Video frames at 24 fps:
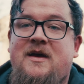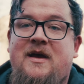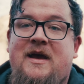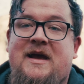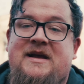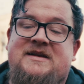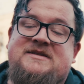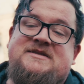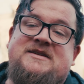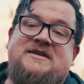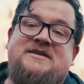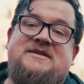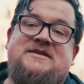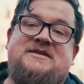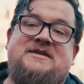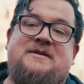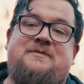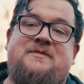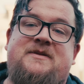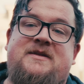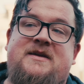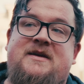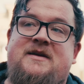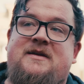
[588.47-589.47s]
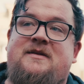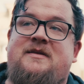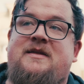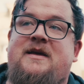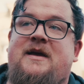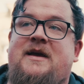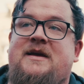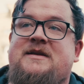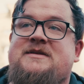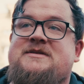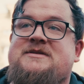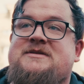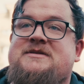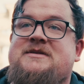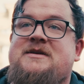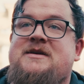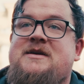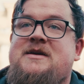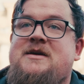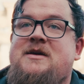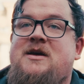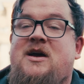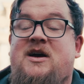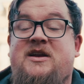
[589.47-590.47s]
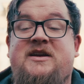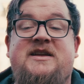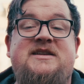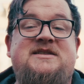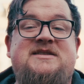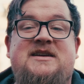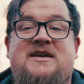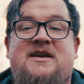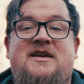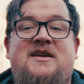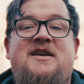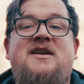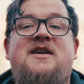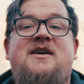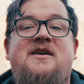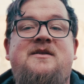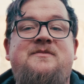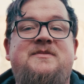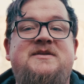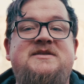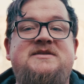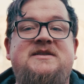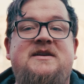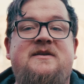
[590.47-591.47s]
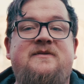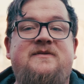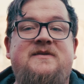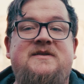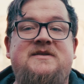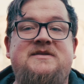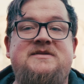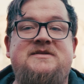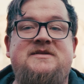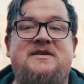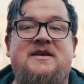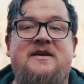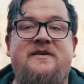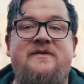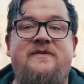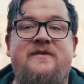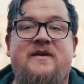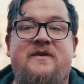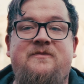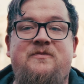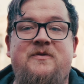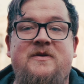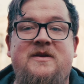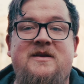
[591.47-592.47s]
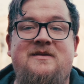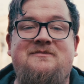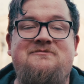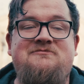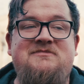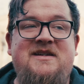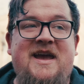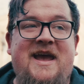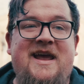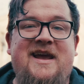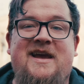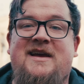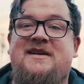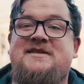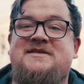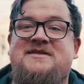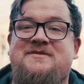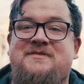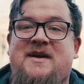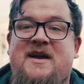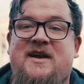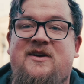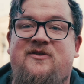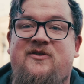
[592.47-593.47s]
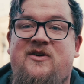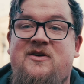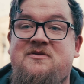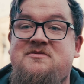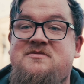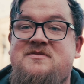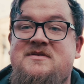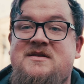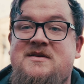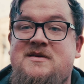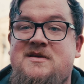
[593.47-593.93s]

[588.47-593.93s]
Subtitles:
as it's something that I need to learn myself, because I've been getting into macro.